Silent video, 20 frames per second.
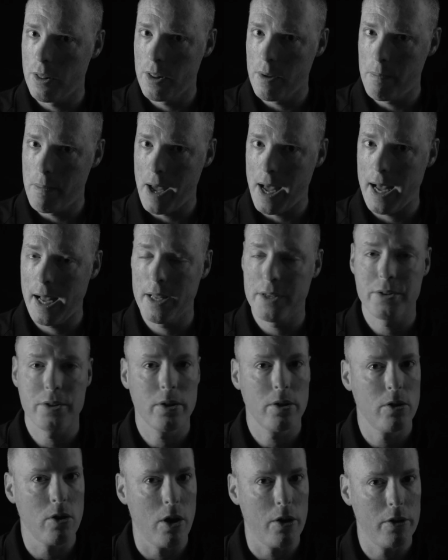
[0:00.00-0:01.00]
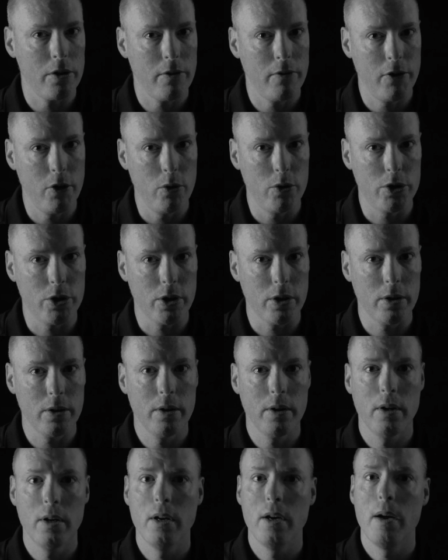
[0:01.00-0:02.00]
in the past, not in the future.
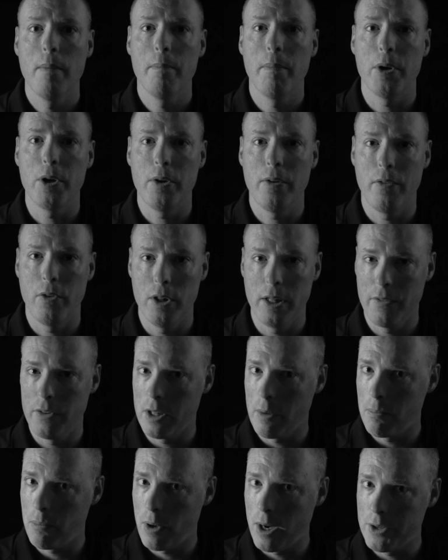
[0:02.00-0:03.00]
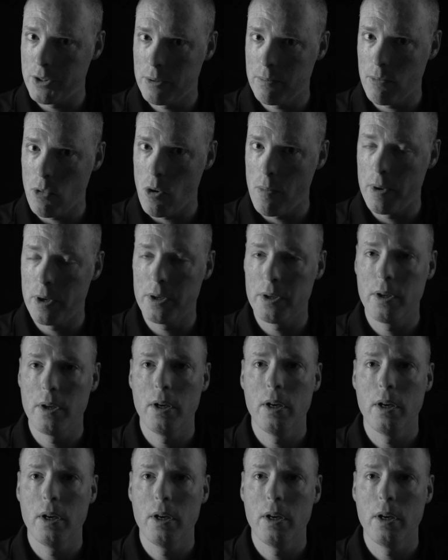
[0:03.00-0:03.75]
If You live in the present moment.